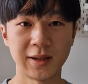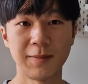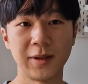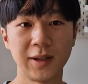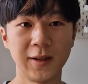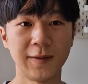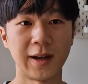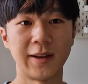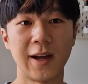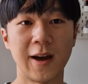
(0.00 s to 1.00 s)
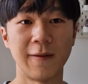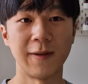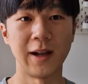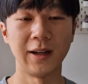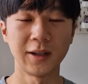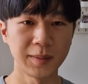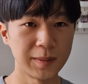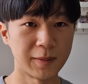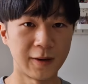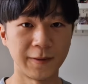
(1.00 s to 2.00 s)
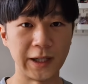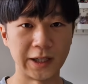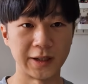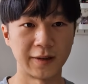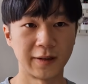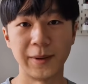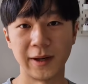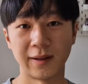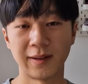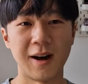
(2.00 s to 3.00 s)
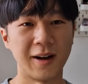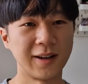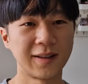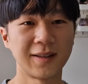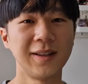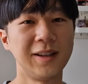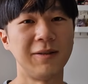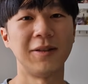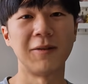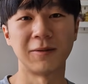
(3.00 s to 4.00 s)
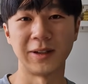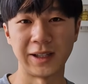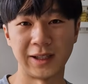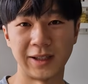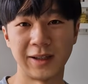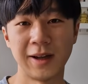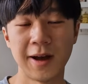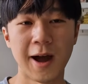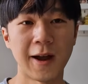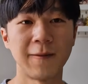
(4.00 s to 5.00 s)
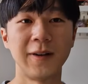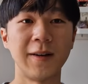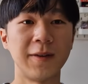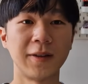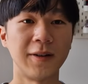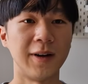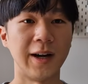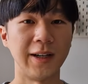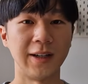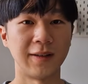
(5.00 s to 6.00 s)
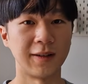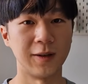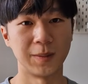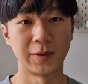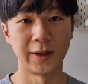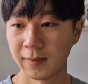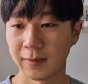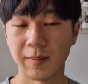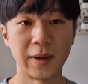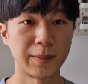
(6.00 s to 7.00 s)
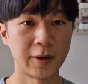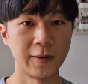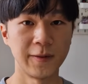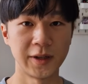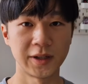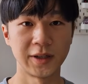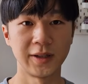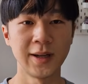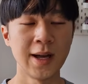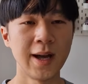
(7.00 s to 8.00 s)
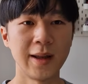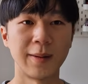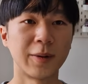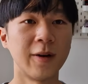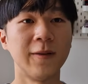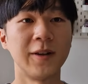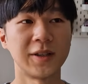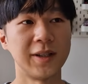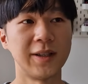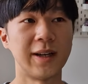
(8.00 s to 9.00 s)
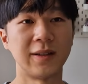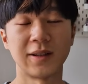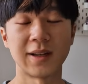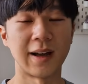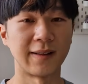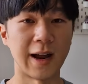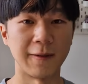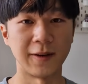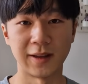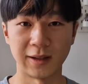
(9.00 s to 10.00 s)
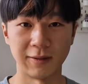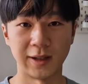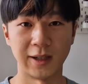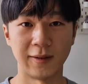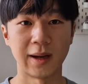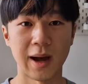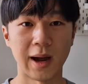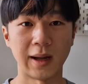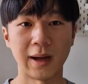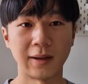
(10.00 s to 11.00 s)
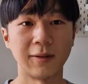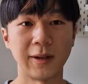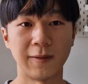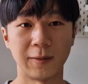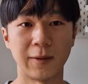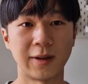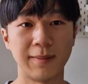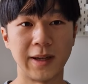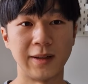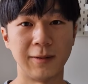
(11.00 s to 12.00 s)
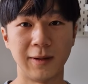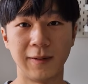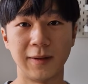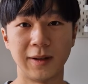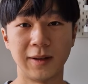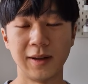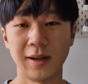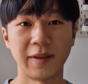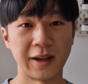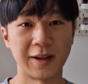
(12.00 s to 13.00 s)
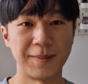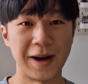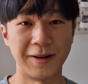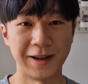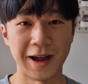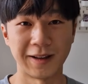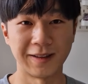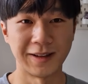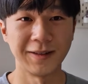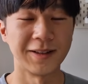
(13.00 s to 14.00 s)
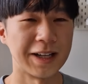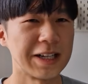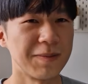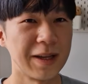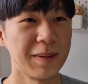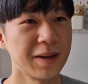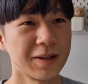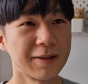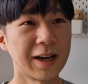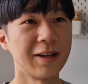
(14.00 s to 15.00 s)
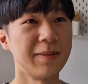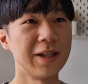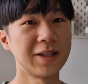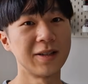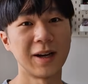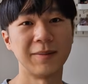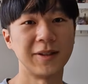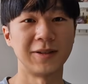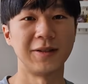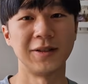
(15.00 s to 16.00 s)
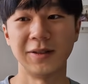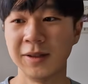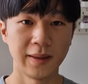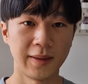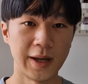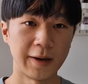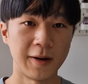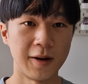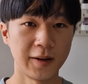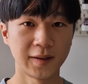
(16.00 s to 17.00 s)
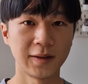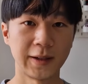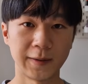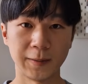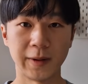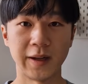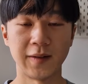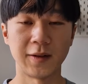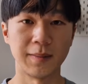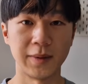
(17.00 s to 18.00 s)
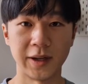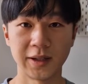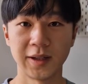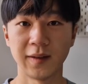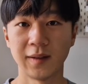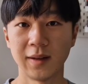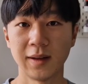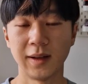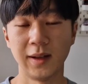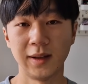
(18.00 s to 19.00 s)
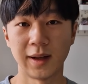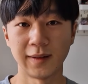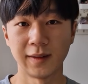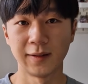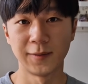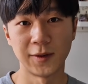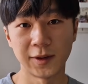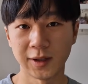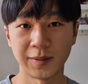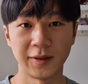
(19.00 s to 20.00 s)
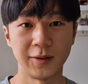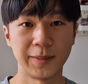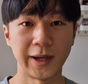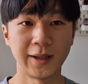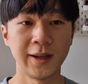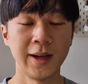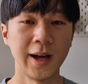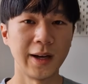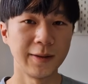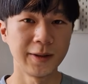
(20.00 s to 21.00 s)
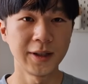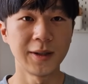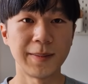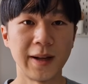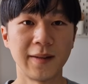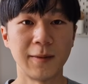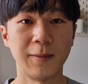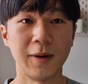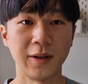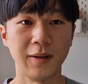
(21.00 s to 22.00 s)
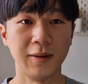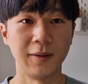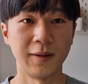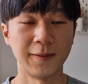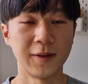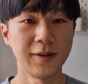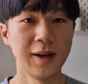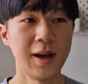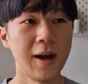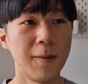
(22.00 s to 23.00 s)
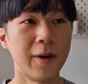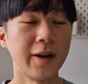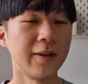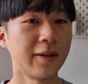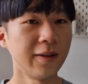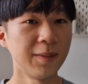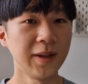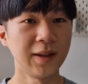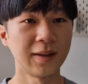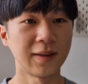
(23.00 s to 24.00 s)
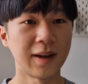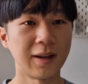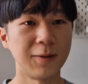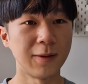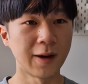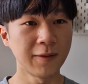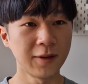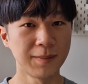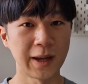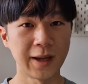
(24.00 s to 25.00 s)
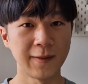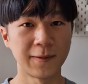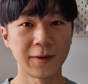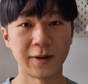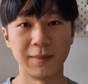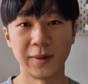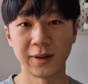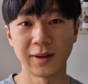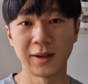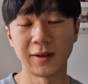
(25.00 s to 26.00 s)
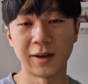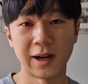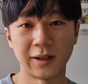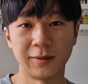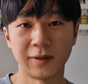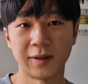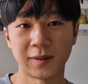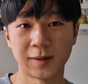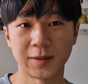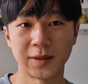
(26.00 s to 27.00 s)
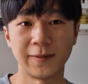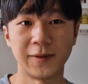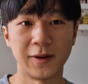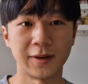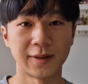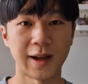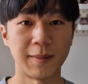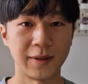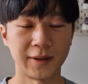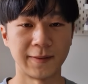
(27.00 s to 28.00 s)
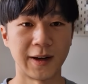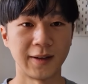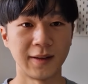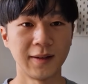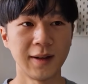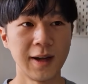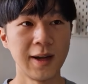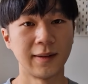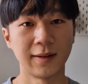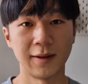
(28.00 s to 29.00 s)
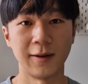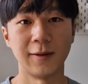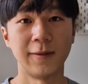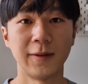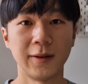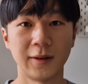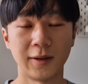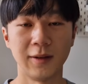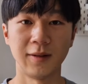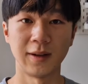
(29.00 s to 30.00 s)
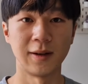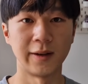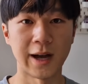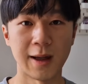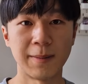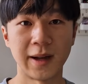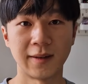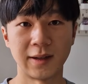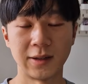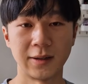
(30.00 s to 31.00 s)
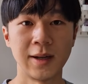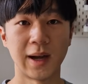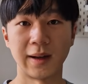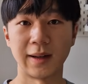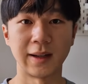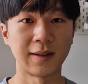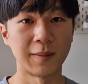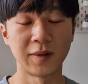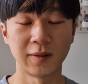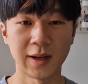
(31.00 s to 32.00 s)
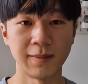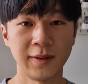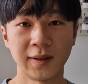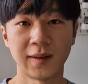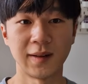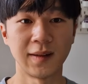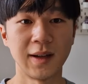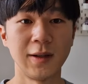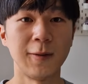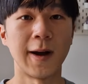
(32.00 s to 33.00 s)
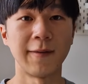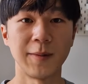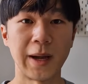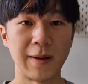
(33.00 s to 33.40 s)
I believe, and they have a little bit more features, but honestly, you don't need it. I've never thought I needed to upgrade from the Pro version. The Pro version just has everything you need. I don't even recommend you even think about XE unless maybe you're doing animation, I'm not too sure. There are also different ways you can purchase the license for Clipstudio Paint, and it really depends on what you use it for. What annoys me is that you have to pay for a monthly or annual subscription for tablet devices. So for using it on iPads and like Samsung tablets, let's say, you have to pay